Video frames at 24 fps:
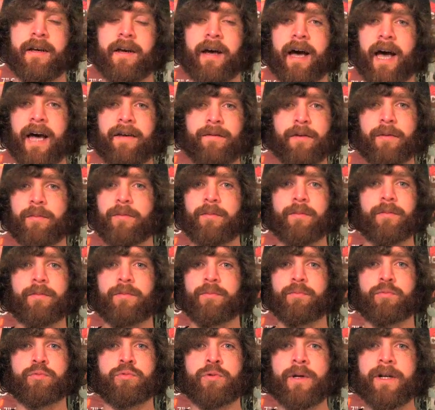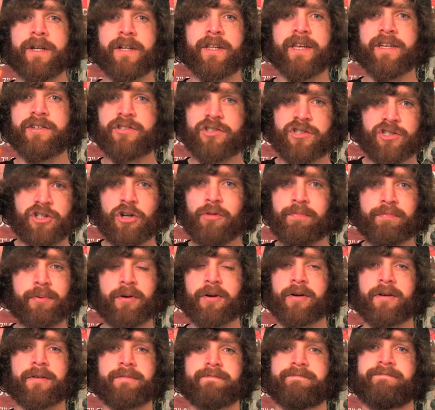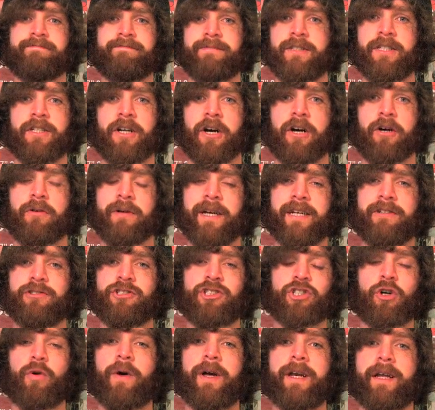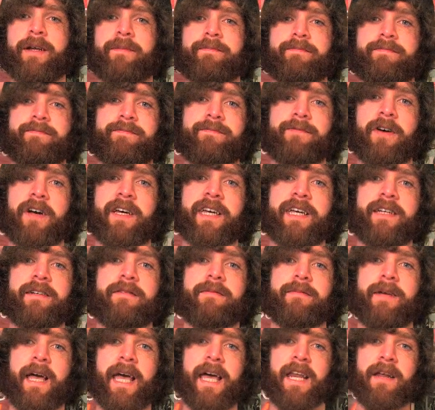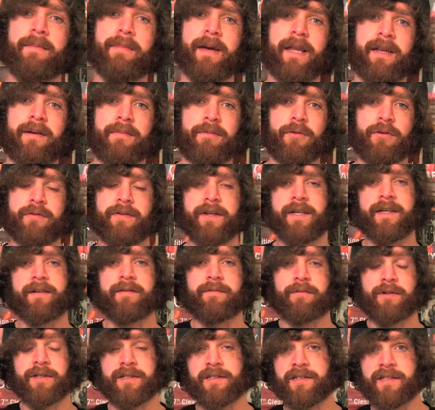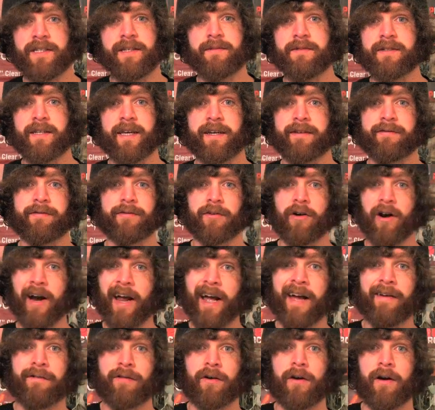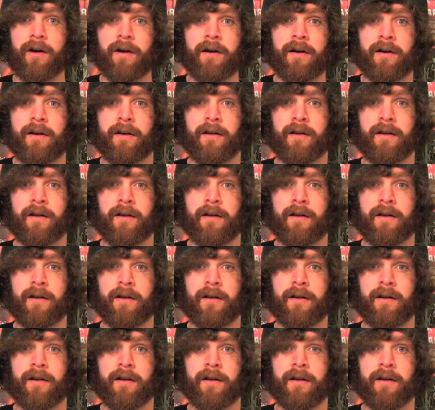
I haven't really super, enjoyed a fucking animated movie in what seems like forever.